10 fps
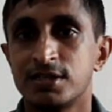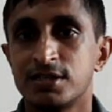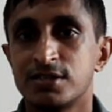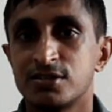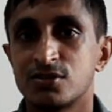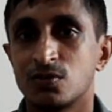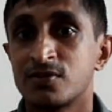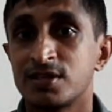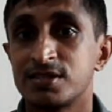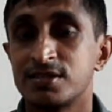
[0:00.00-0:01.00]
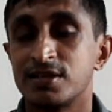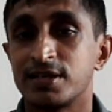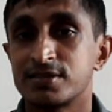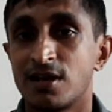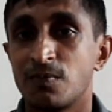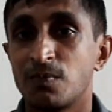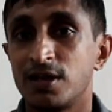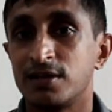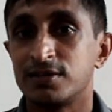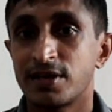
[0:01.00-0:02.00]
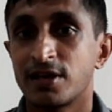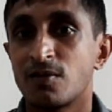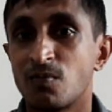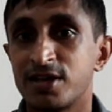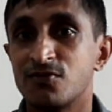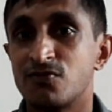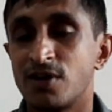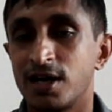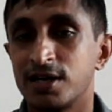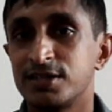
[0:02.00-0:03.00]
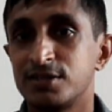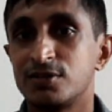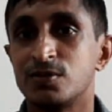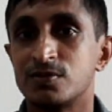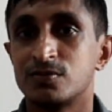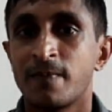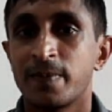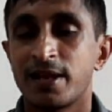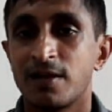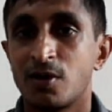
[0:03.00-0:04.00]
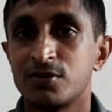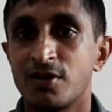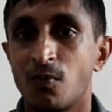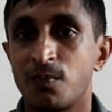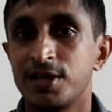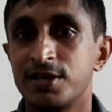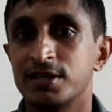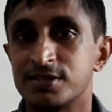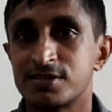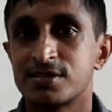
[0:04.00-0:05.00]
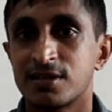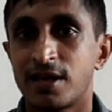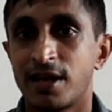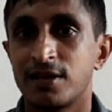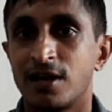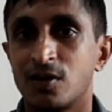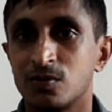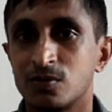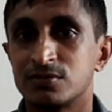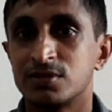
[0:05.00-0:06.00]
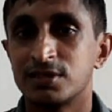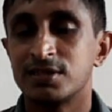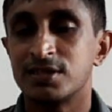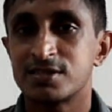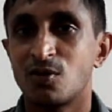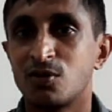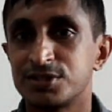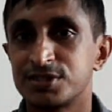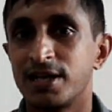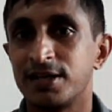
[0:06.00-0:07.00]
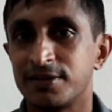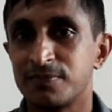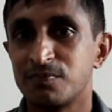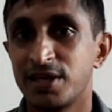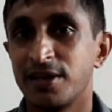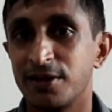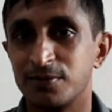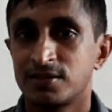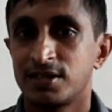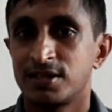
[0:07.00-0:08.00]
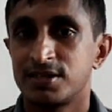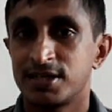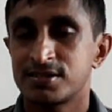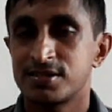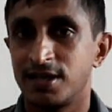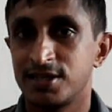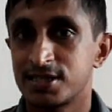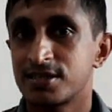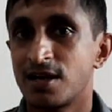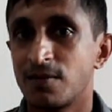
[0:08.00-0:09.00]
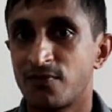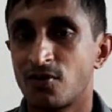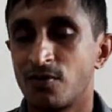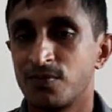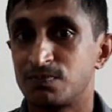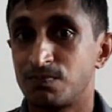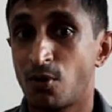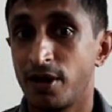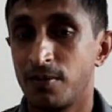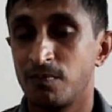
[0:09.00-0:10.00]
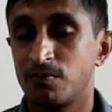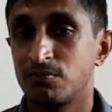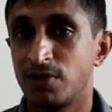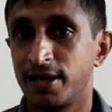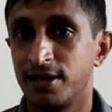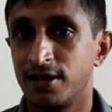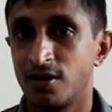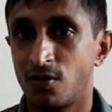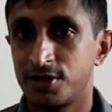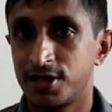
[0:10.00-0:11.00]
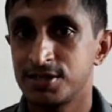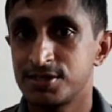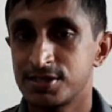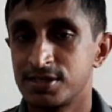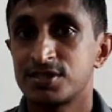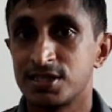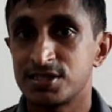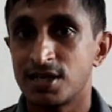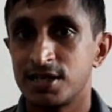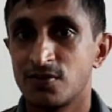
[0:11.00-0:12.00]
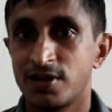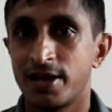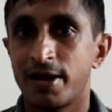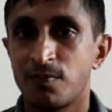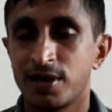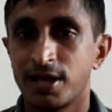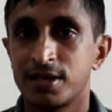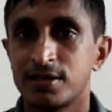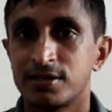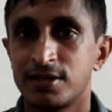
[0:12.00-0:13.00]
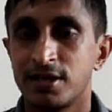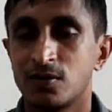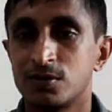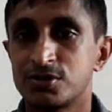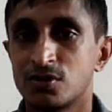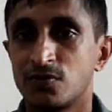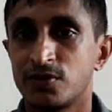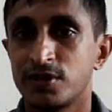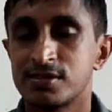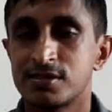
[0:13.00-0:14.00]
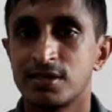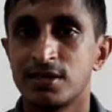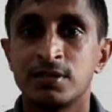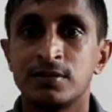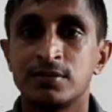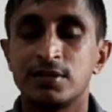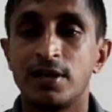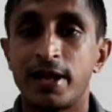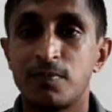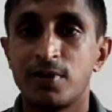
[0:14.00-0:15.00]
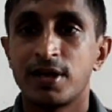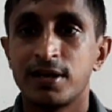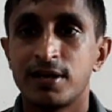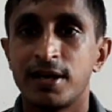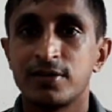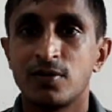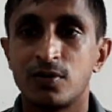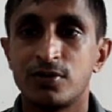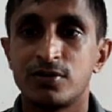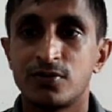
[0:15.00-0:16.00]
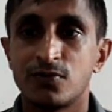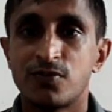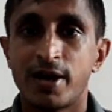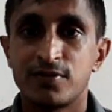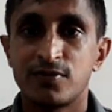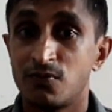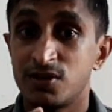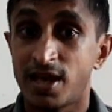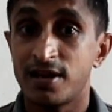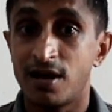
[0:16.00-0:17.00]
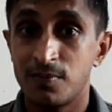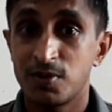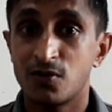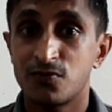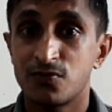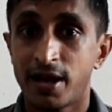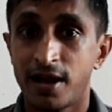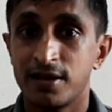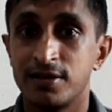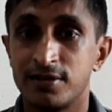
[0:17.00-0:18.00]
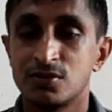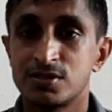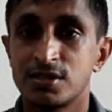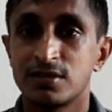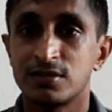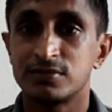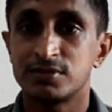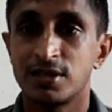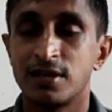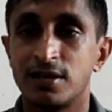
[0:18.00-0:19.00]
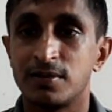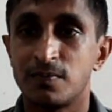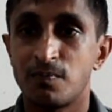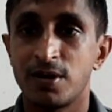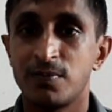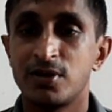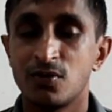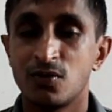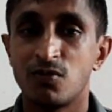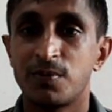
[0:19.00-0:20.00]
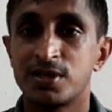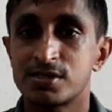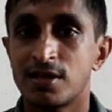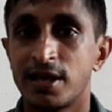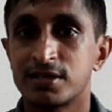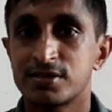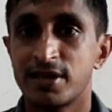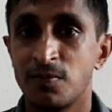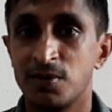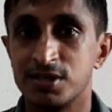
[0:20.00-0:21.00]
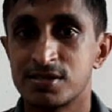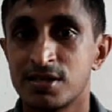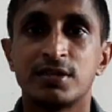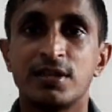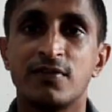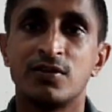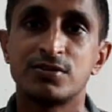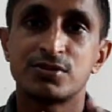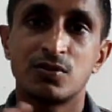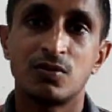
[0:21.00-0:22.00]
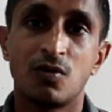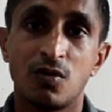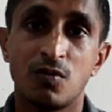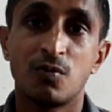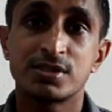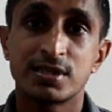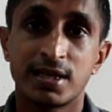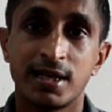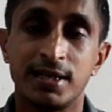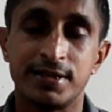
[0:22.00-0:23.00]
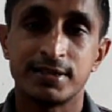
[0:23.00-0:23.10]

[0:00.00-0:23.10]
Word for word: So this is the example taken by the father to tell about the obedience and how a small child behave. He takes the other example from the poem by Lord Tennyson, The Charge of the Light Brigade. They also we can see the Light Brigade had gone to fight with an army of cannon using the primitive weapons like sabers. They also almost killed.